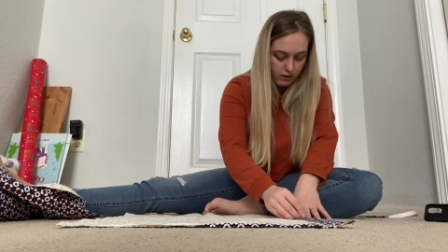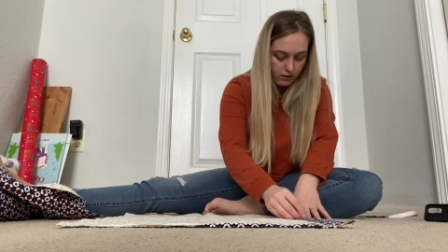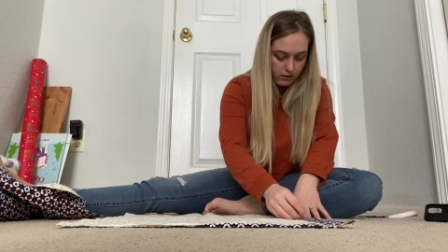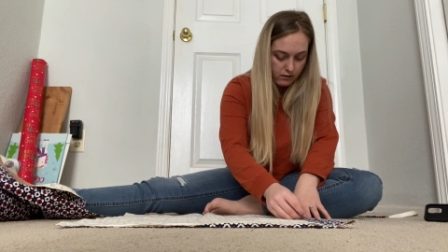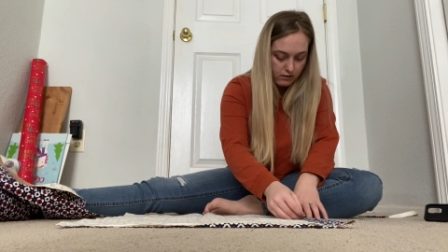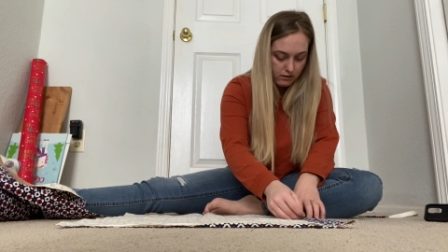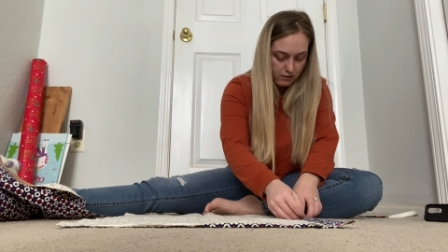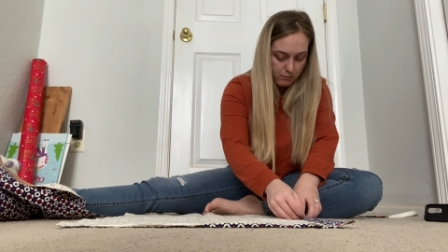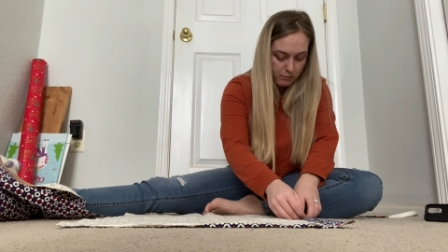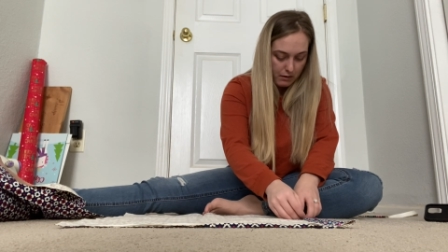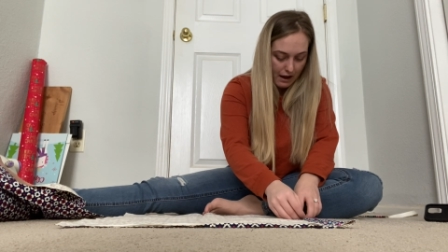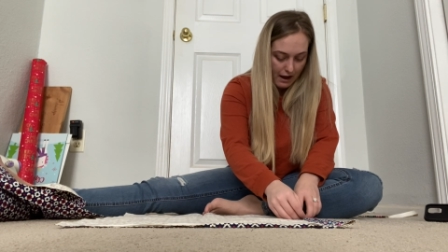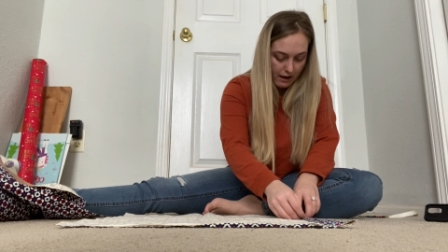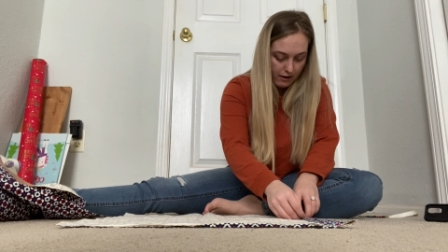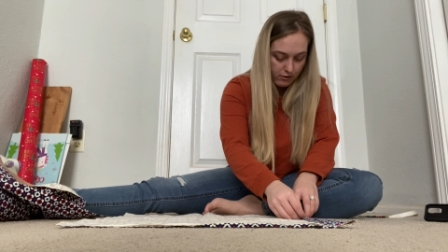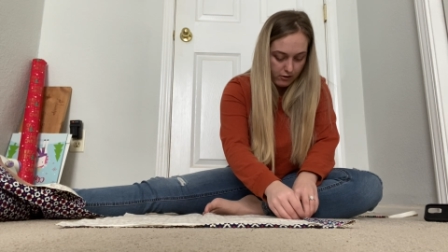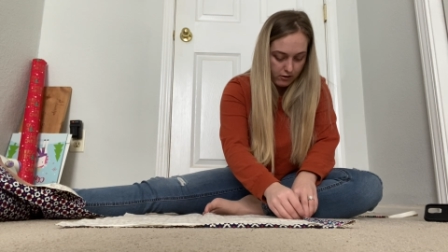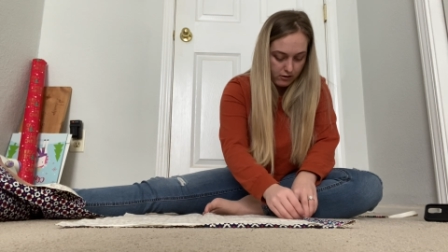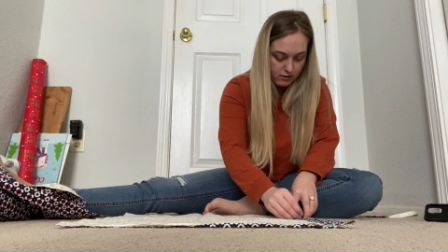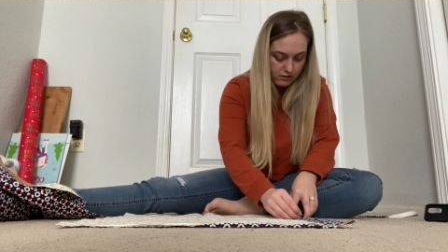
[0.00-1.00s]
some
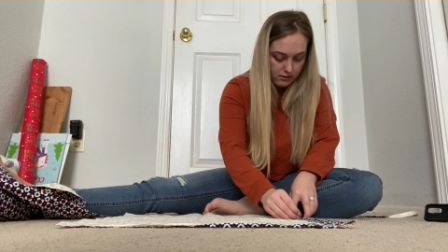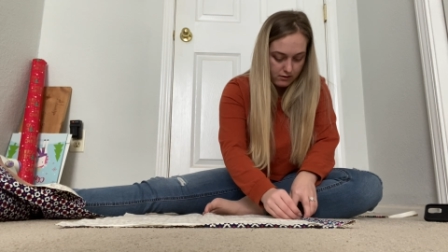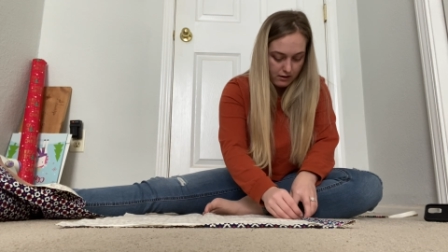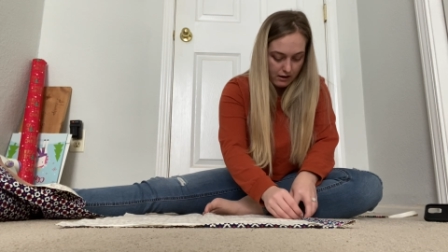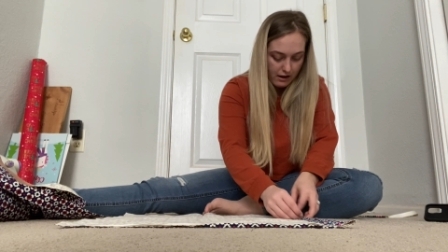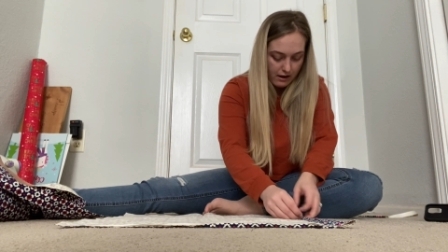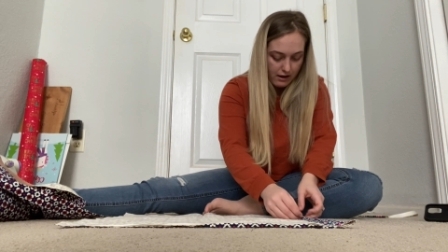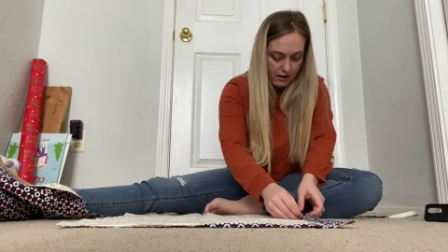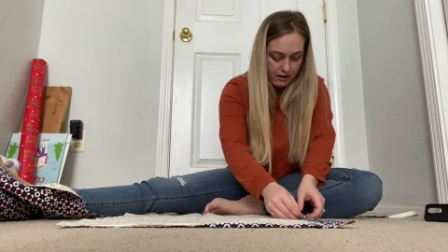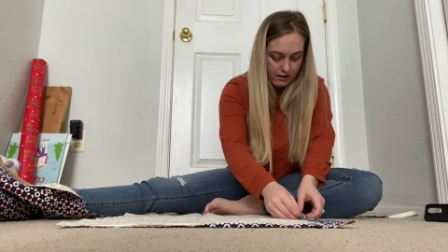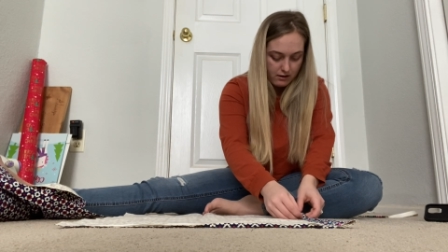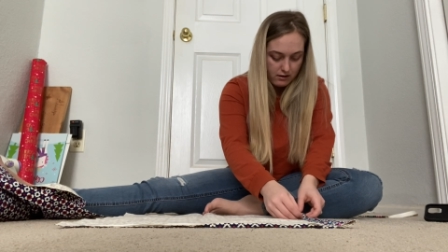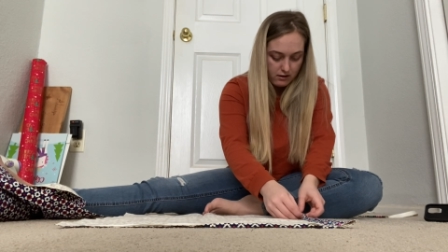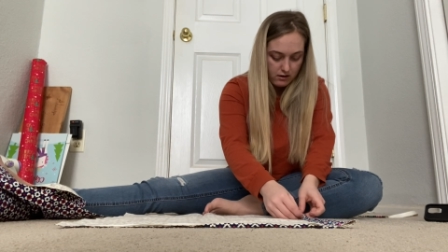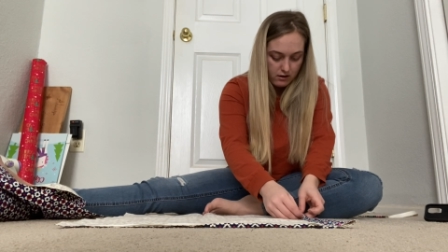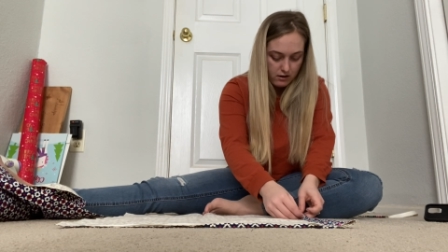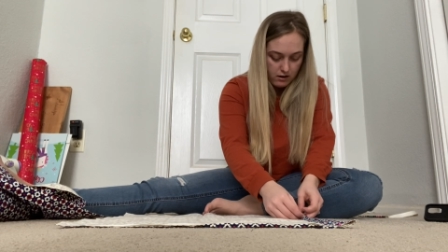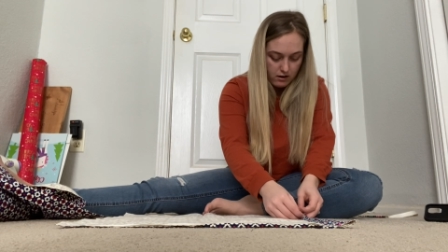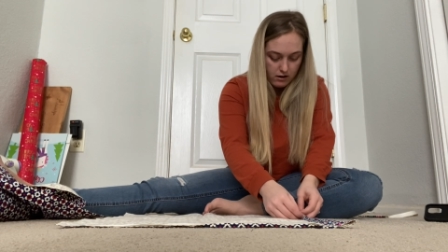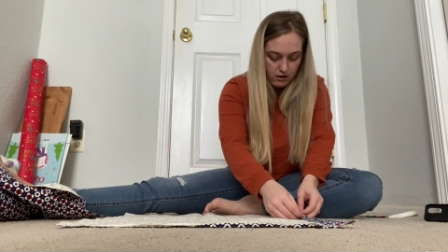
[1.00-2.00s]
patterns and
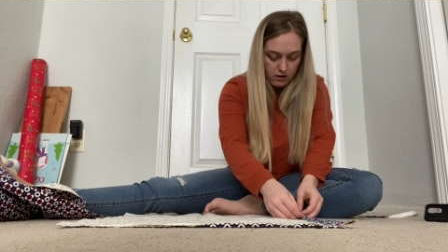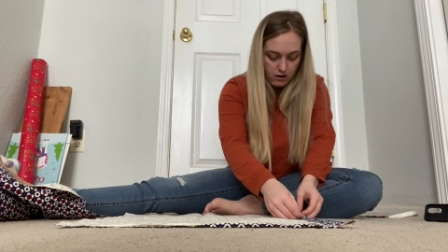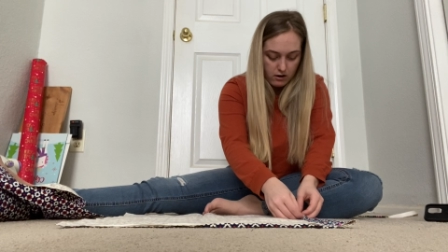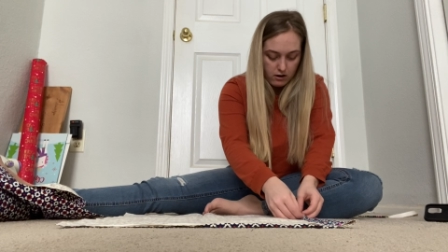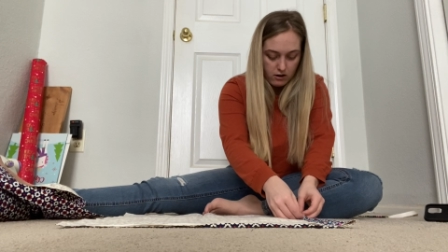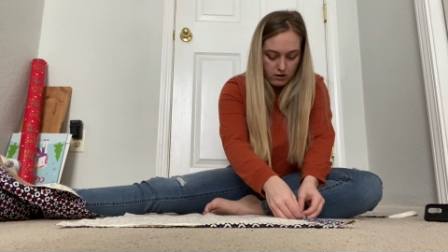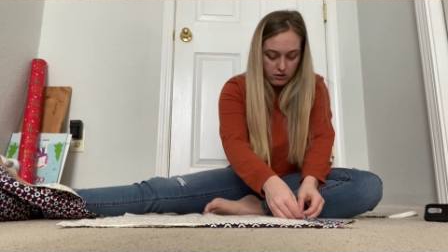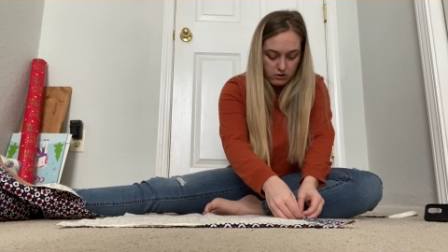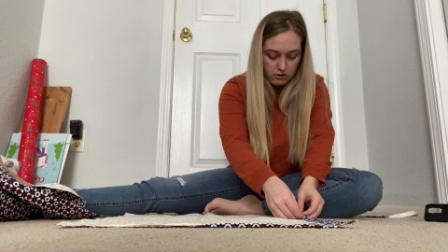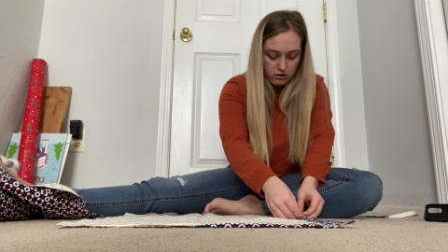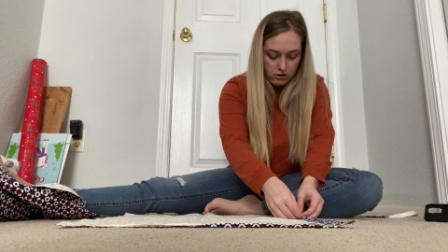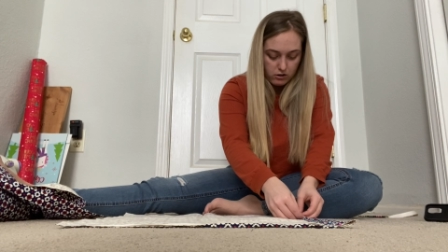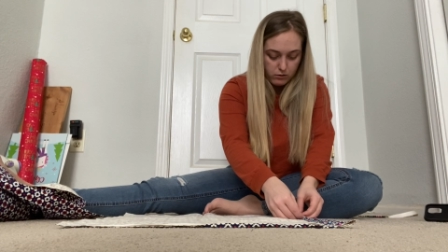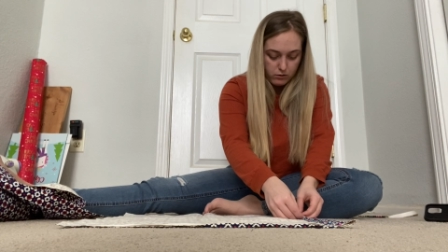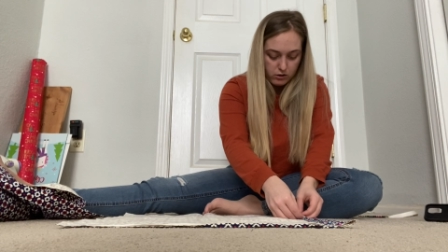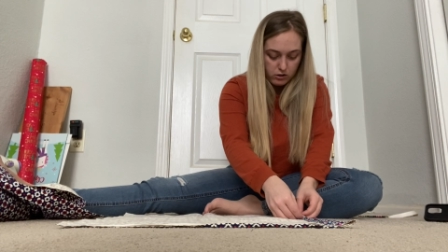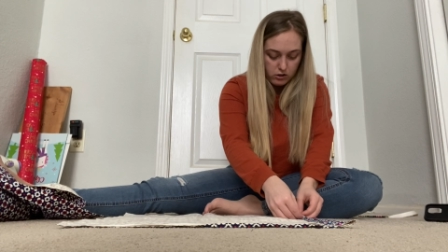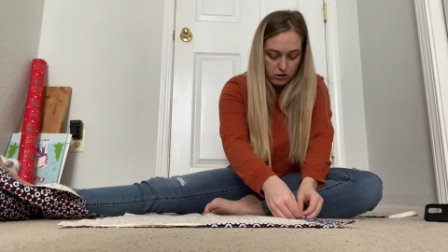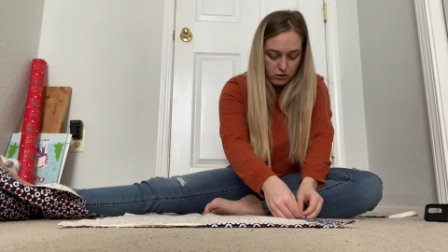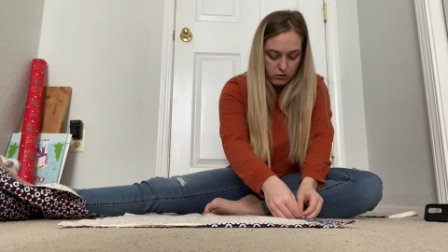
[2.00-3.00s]
do
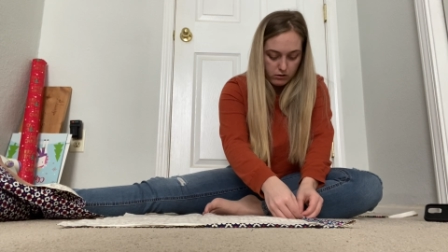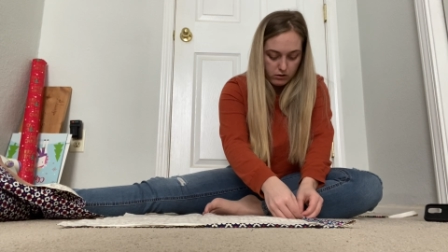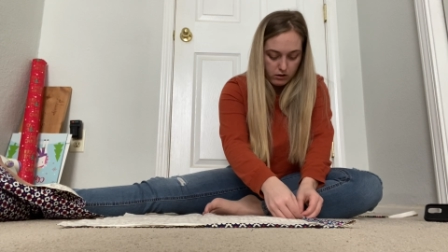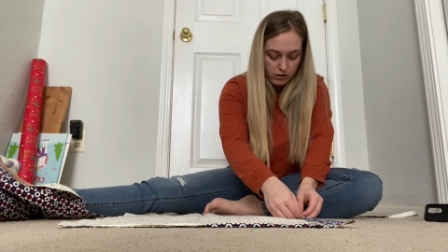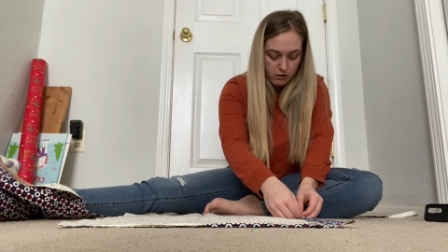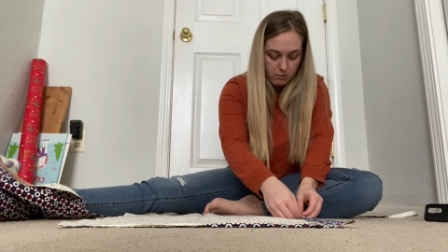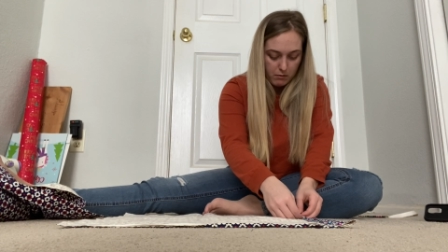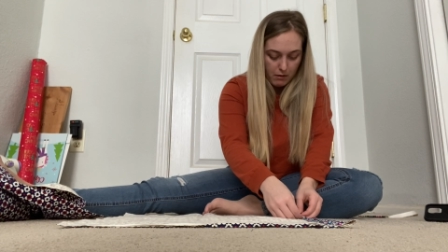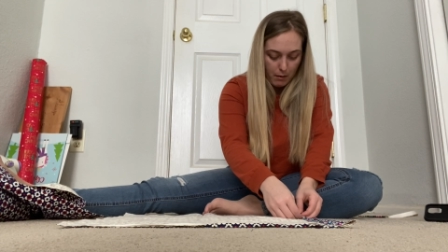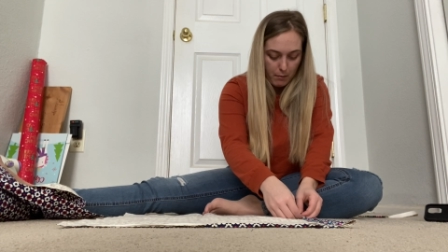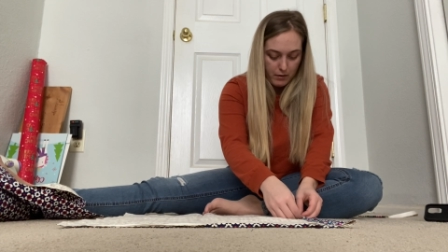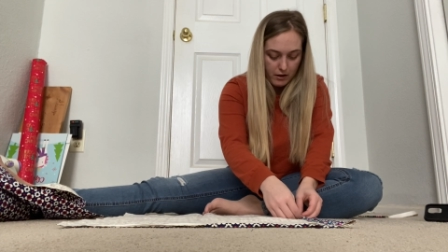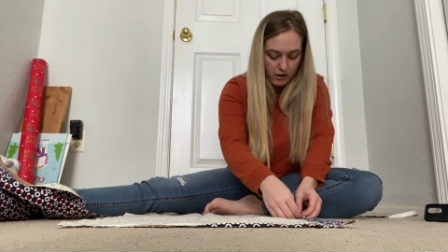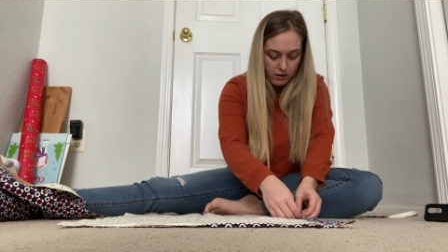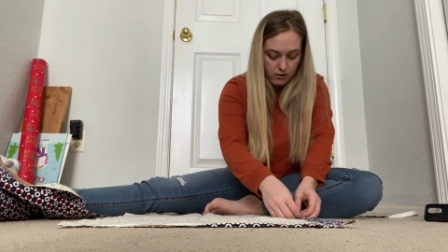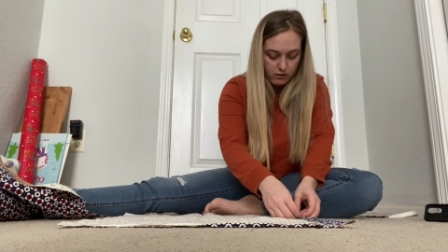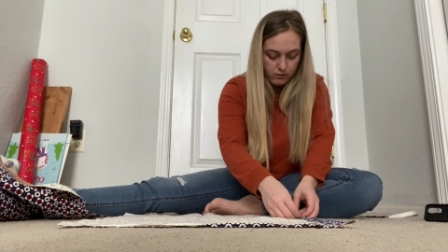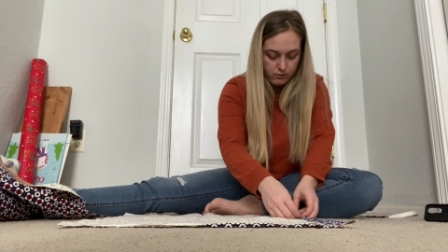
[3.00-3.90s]
it to a little mama.